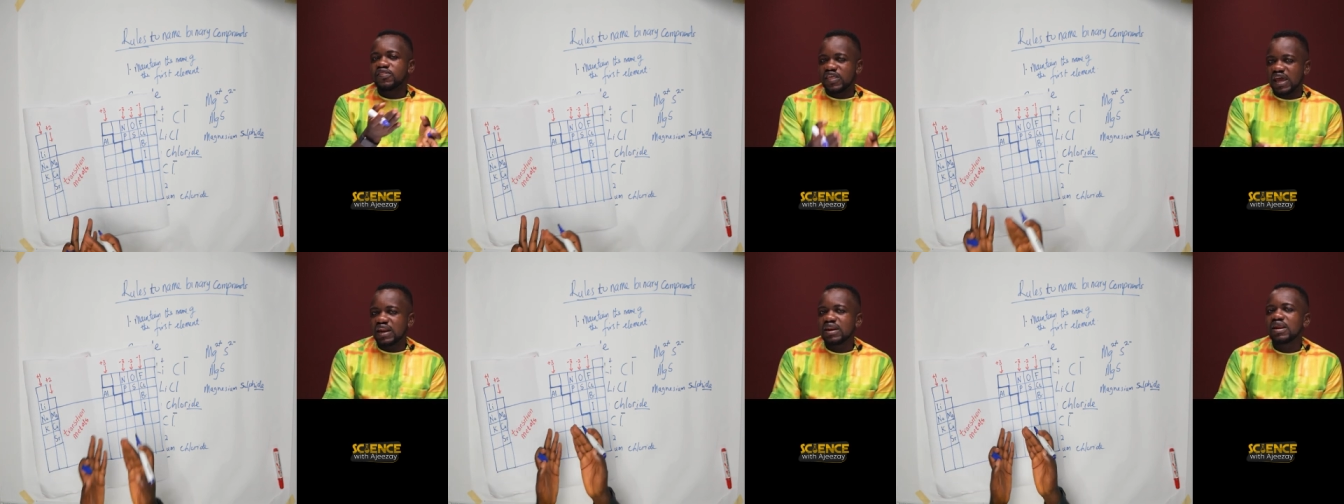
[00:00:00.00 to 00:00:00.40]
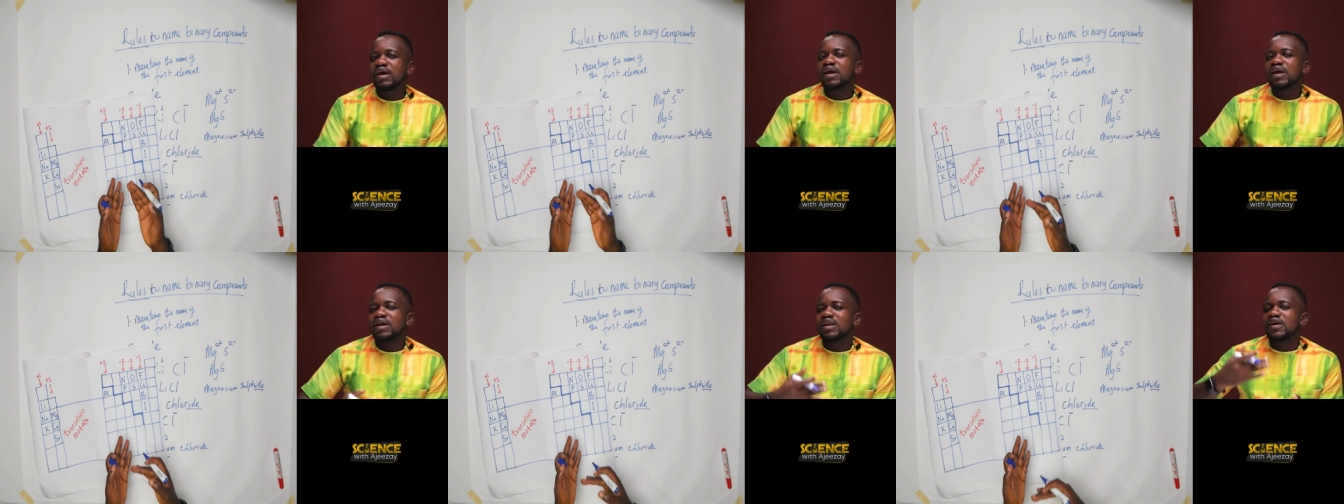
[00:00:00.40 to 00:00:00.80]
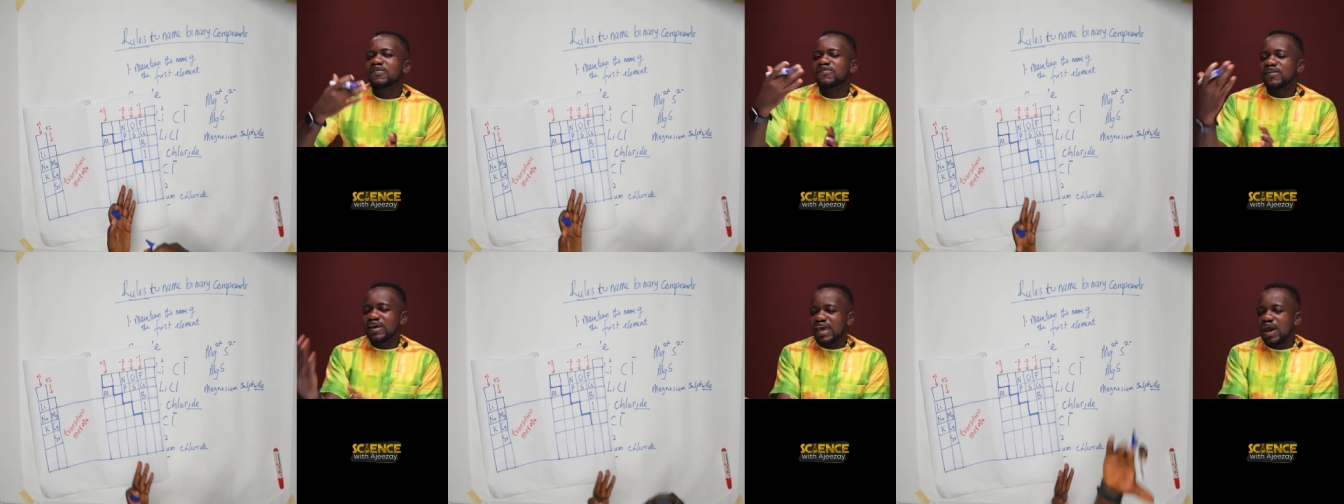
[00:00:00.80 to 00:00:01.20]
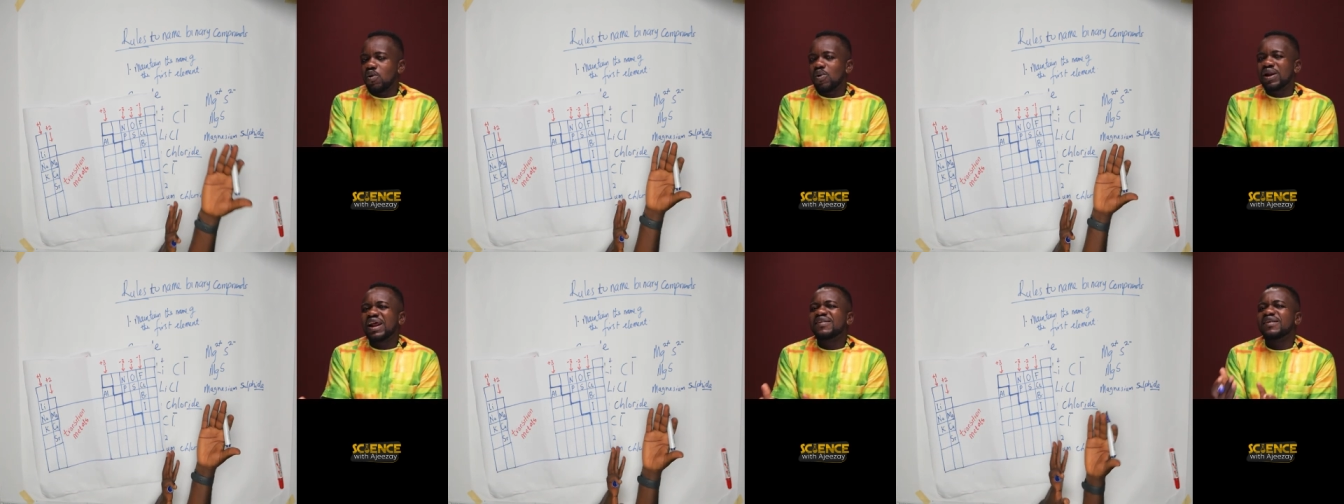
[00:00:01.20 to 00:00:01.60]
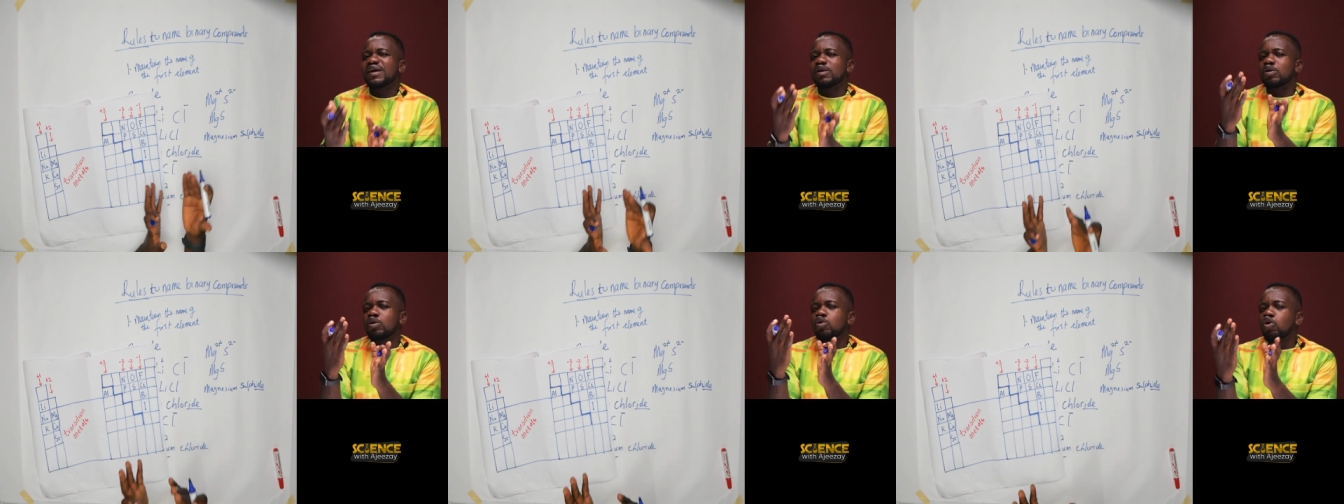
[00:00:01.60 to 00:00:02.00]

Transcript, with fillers: Then the second one as a